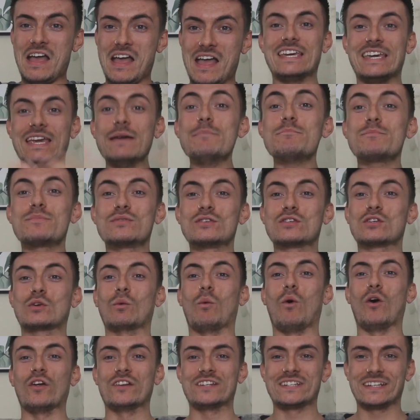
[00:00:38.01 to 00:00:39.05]
Gimp
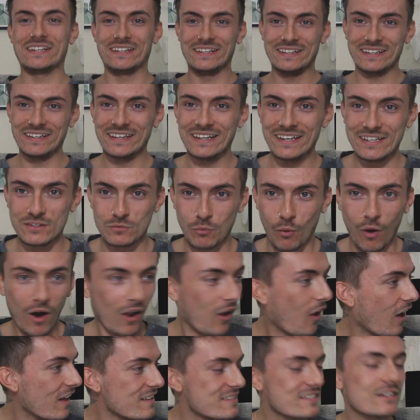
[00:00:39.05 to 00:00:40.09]
Squad is what I
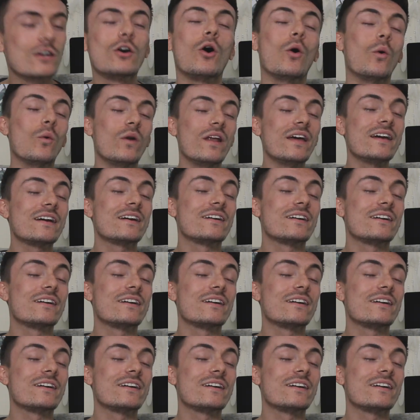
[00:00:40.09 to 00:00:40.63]
like to call it,